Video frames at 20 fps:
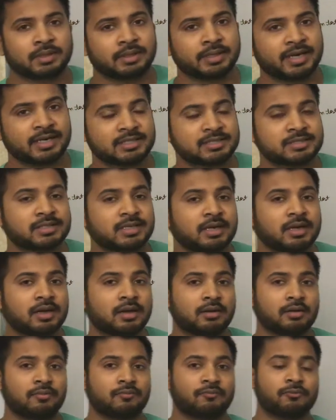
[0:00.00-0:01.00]
That is
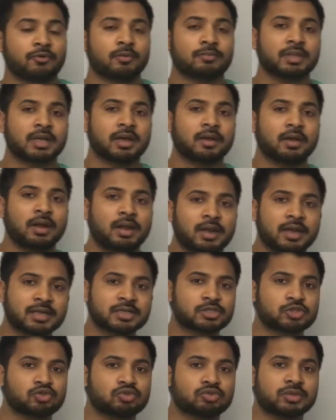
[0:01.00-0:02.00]
the, from the
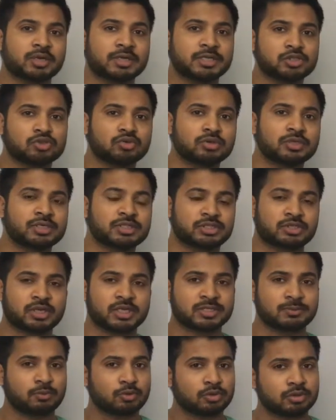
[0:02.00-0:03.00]
lungs to the tissue, it's
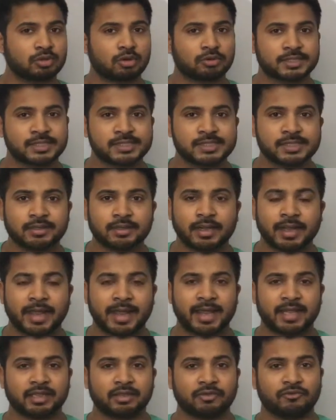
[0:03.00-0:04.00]
transport the oxygen,
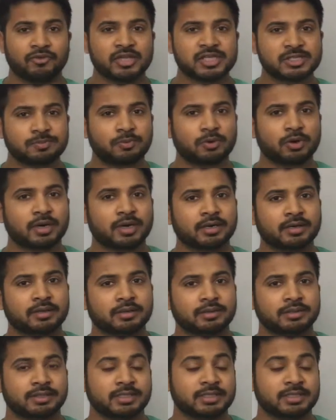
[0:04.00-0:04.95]
and the waste product,